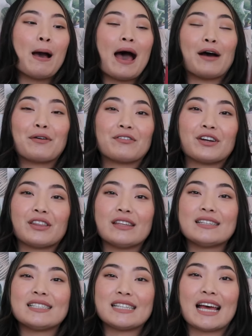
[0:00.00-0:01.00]
However,
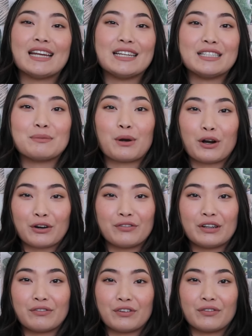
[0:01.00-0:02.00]
this scent is
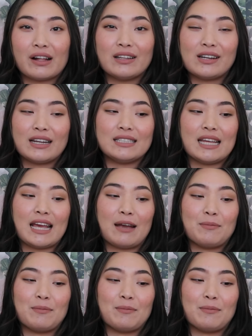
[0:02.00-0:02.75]
perfect for Valentine's Day.